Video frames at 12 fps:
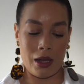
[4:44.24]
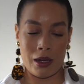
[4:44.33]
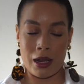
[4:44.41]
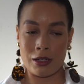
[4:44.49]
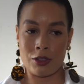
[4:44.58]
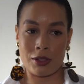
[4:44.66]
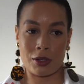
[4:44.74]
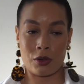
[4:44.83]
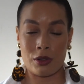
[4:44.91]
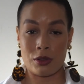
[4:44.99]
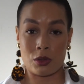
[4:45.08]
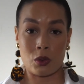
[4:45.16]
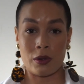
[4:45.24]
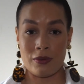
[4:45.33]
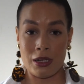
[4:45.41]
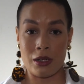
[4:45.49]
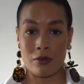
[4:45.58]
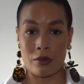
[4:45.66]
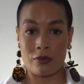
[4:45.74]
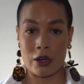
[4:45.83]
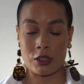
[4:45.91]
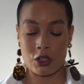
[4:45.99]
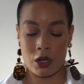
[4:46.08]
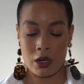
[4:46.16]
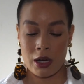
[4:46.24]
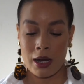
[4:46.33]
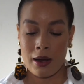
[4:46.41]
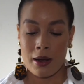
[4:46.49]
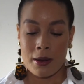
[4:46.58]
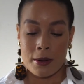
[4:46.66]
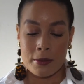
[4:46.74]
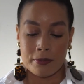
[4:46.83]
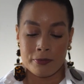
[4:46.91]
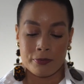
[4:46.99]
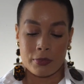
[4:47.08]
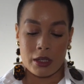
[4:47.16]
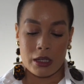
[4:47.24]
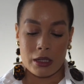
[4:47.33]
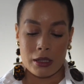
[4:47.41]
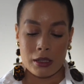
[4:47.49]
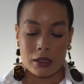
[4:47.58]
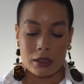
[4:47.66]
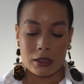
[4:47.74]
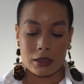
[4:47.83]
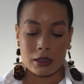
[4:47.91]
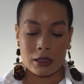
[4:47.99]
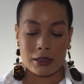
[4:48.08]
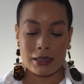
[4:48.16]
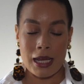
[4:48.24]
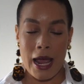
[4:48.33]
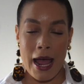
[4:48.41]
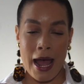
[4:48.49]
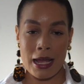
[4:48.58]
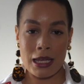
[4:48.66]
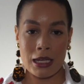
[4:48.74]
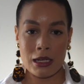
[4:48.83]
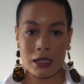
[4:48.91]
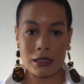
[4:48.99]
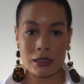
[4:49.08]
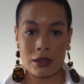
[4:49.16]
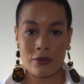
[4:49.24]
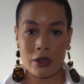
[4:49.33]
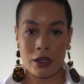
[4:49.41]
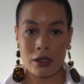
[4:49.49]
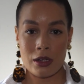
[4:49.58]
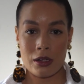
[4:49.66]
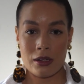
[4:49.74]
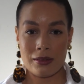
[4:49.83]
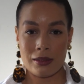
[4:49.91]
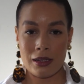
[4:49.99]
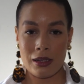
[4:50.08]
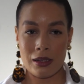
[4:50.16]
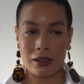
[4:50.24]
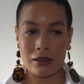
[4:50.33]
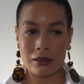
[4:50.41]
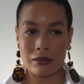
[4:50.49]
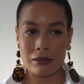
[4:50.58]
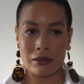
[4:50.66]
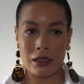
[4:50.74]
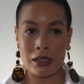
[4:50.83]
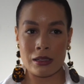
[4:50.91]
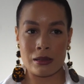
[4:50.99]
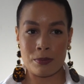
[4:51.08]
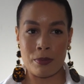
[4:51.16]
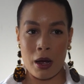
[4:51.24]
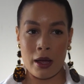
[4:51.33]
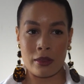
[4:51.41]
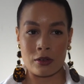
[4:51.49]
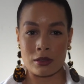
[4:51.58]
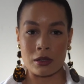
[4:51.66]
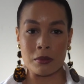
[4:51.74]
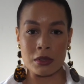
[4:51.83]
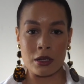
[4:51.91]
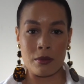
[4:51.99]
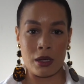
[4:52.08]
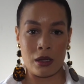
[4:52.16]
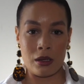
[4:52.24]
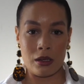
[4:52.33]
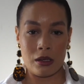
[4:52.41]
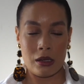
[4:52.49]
I just sort of need a refresher, the tackiness of it is bothersome to me.